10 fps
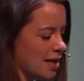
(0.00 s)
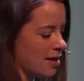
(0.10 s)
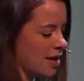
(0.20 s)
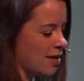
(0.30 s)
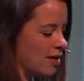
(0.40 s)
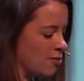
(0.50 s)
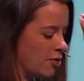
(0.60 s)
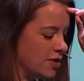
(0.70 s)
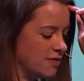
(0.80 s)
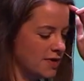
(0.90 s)
at the
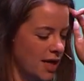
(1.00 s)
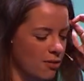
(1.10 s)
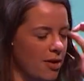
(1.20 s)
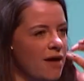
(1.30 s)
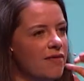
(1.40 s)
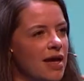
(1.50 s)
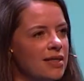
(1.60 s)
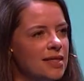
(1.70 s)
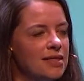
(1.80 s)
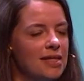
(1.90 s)
point of sale by having
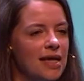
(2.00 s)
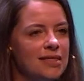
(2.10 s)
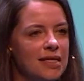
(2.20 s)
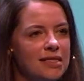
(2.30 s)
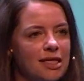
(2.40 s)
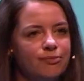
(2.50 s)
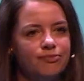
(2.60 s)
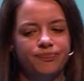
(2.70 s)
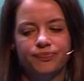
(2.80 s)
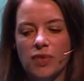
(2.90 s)
access to that data.
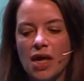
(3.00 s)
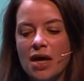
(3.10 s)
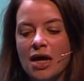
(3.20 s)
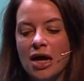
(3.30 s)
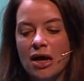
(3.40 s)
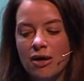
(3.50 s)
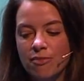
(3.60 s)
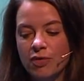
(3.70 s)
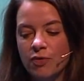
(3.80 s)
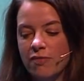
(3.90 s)

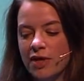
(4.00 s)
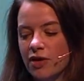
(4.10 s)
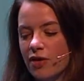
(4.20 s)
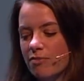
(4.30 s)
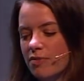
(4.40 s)
But we've been going